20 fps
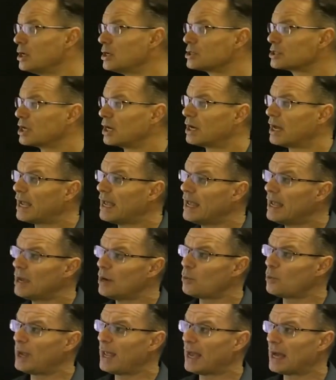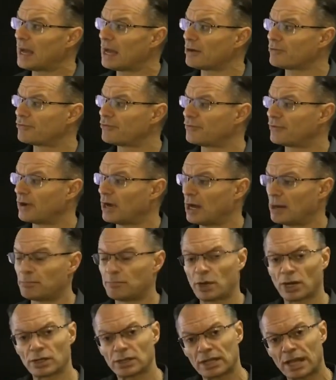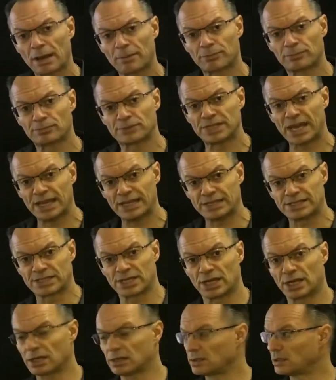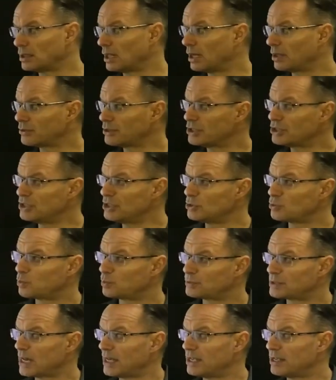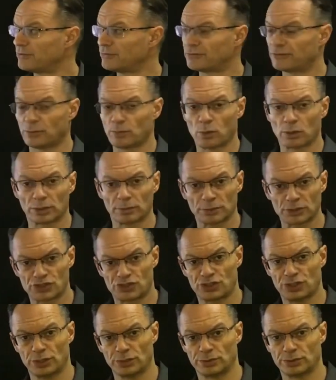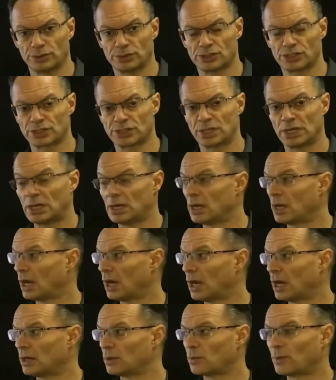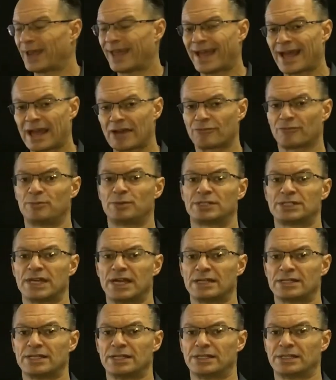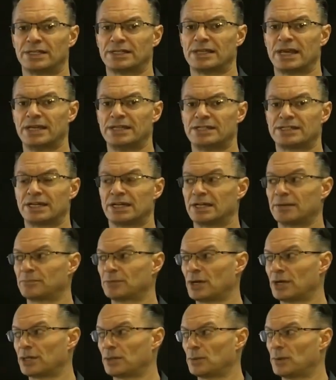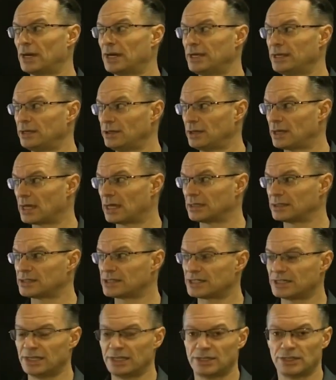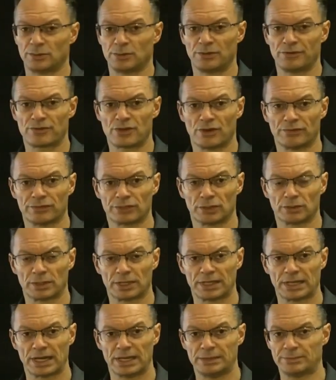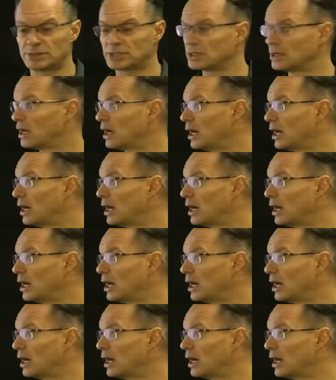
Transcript: So here we have Putt Lab data. This is taken from one of my students. We have protected the data, by the way. You can see that we've covered up their names.